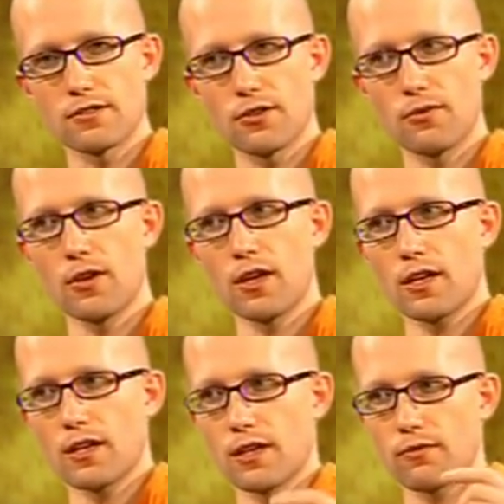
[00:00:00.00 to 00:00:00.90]
So
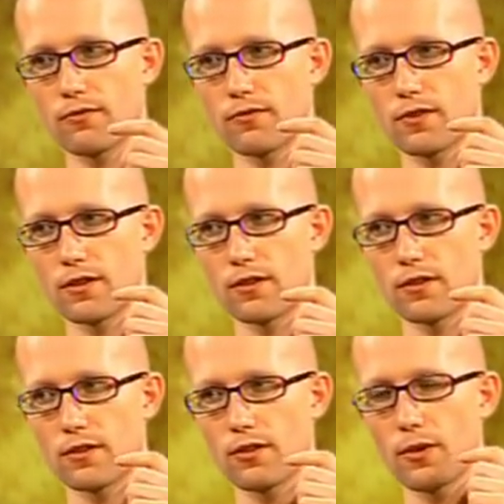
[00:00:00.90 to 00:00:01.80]
the,
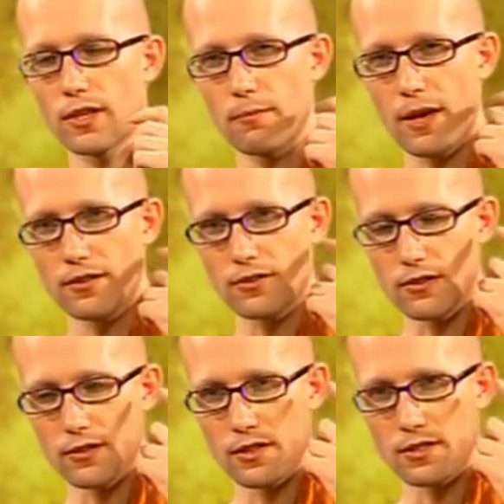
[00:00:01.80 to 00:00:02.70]
knowing the
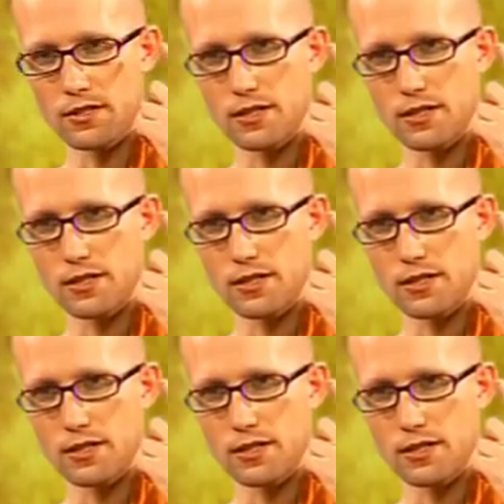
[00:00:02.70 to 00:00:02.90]
mental is,